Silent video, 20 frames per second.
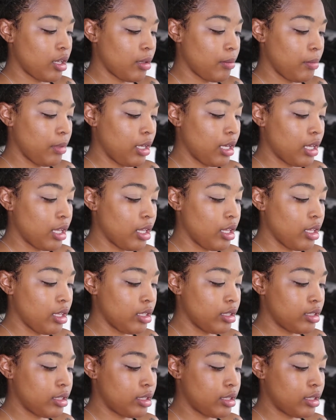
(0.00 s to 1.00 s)

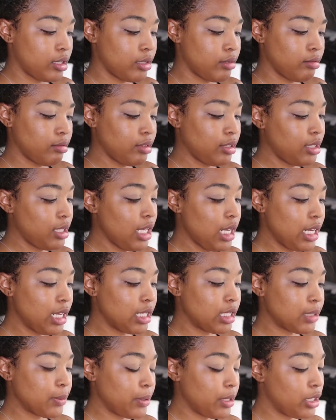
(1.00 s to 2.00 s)
because it
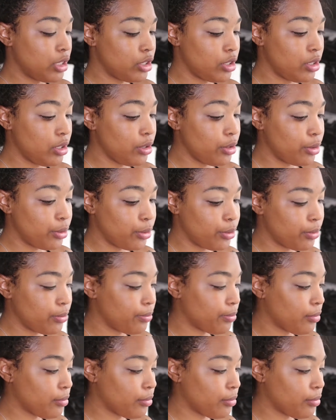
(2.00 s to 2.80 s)
says, what did you do?